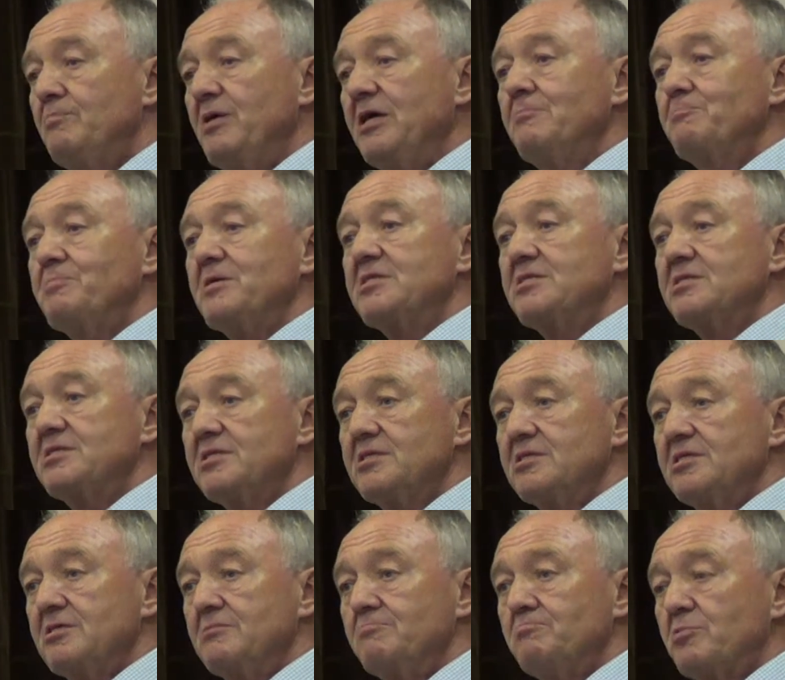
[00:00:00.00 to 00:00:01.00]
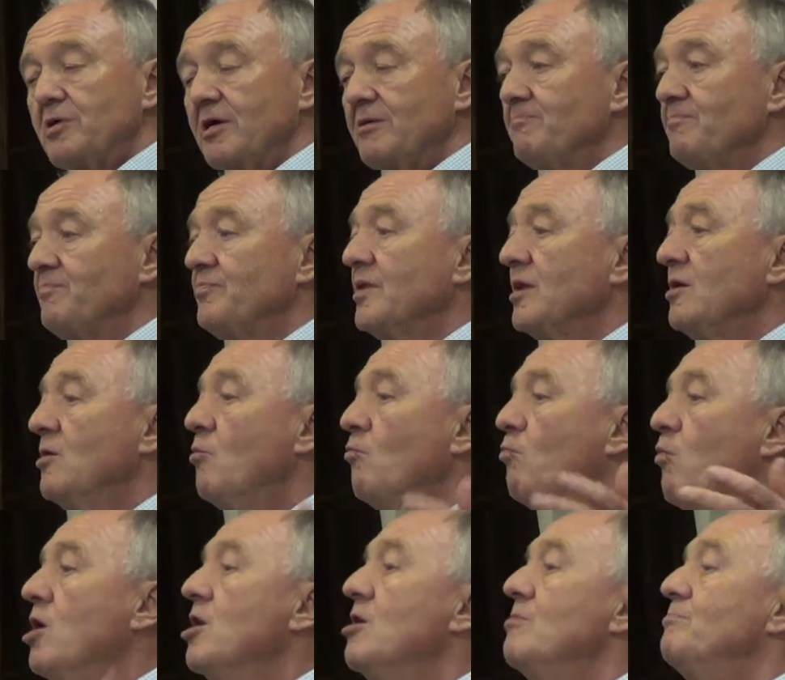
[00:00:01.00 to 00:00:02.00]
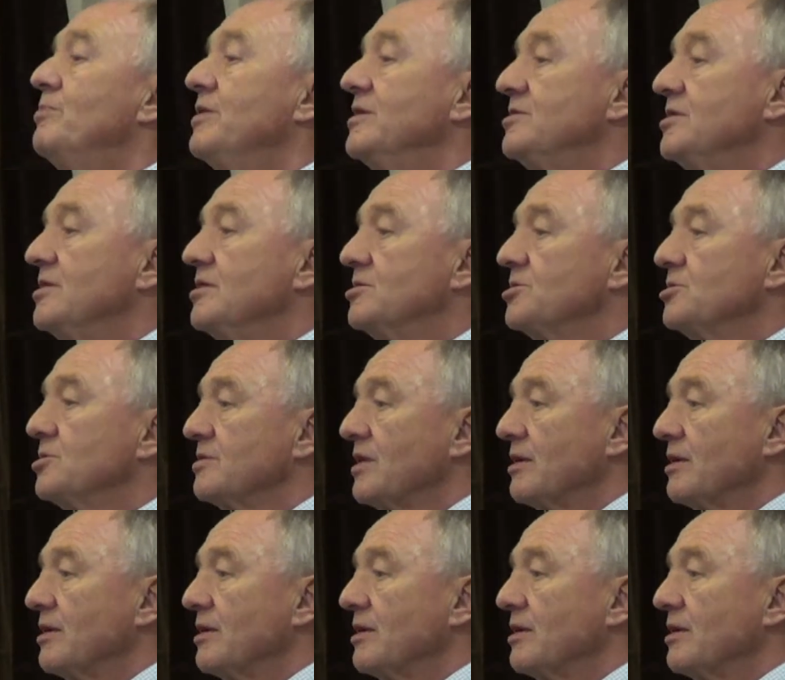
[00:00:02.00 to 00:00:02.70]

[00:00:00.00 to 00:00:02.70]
big businesses in Britain were British,